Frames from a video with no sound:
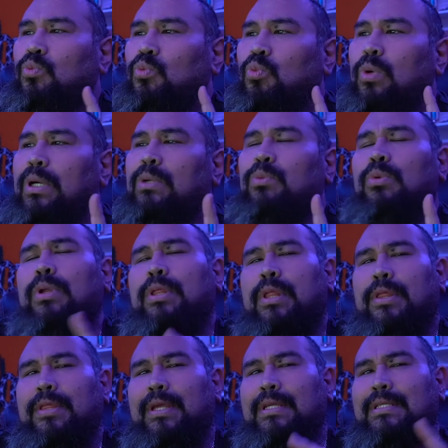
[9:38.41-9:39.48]
what were the
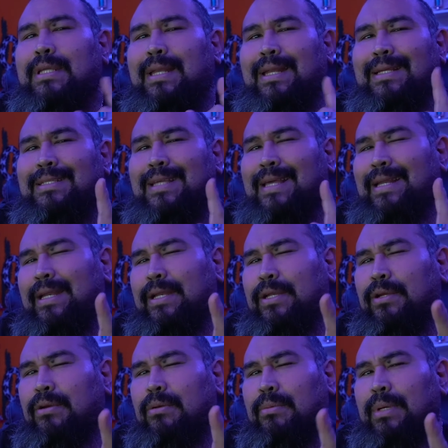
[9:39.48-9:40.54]
things that excited
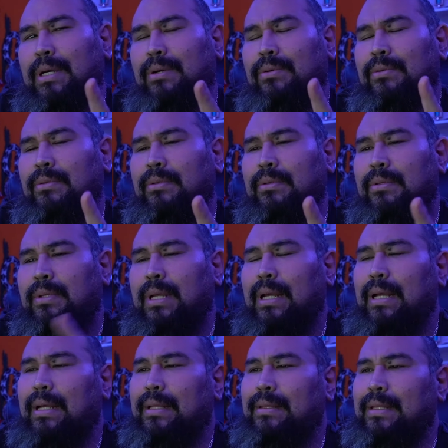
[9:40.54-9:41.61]
you about
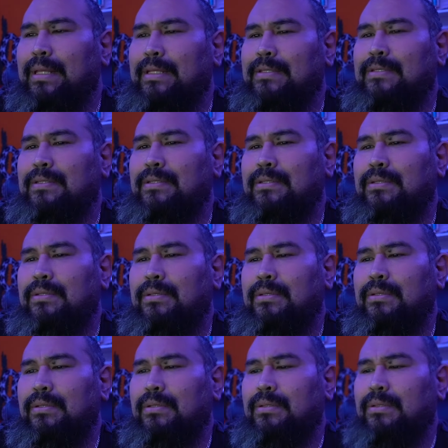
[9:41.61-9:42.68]
this
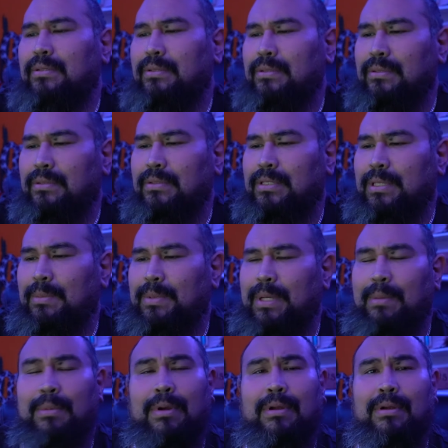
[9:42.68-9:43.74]

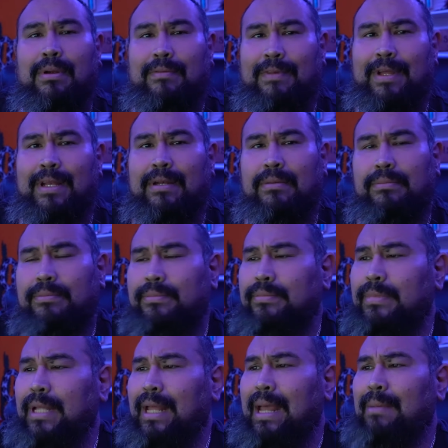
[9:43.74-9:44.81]
September event
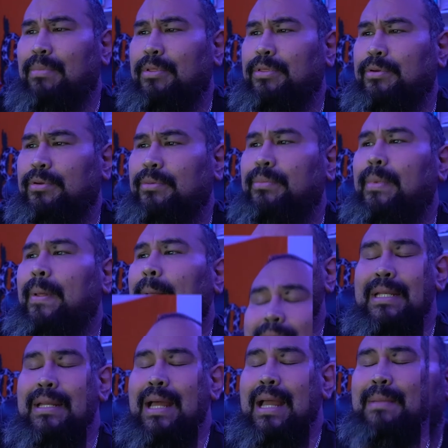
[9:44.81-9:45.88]
that Apple threw? I
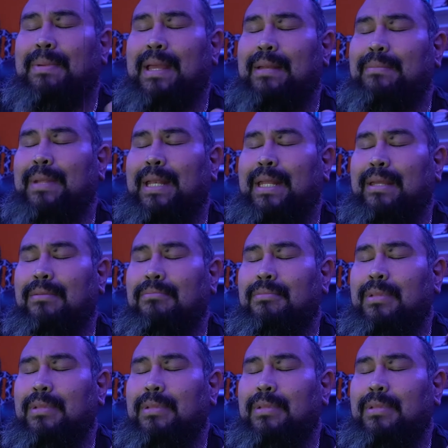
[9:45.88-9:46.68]
mean, iPad mini